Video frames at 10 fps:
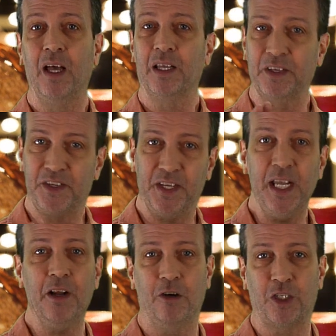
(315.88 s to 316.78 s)

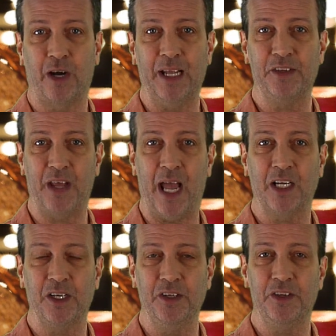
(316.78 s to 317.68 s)
casino
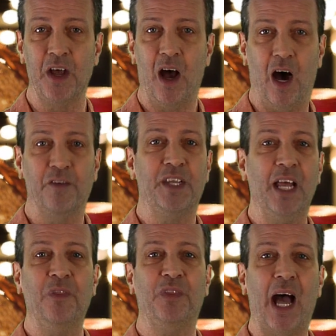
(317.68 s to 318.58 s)
transactions of
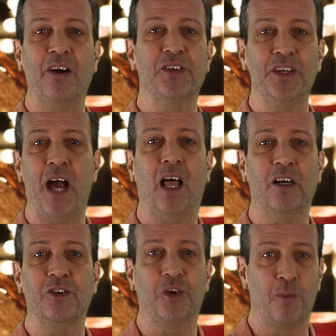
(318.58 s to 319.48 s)

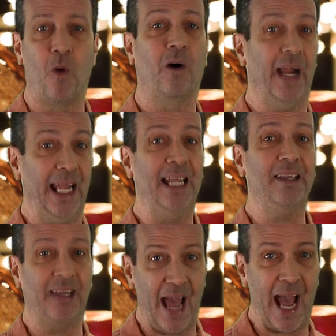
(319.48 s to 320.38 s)
$10,000 or more
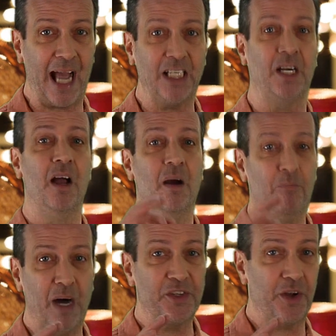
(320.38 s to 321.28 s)
in cash
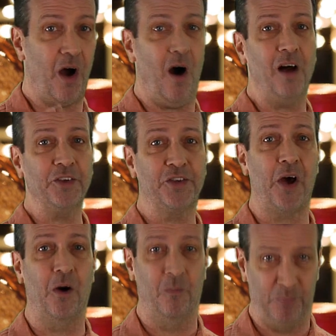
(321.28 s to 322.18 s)
must
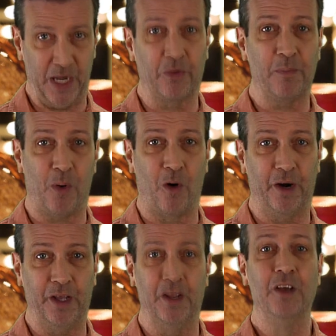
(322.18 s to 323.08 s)
also be
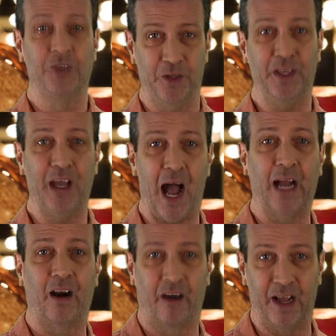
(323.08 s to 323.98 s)
reported to the
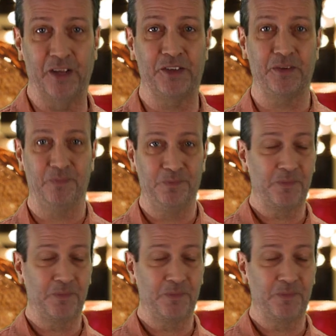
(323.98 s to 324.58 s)
IRS,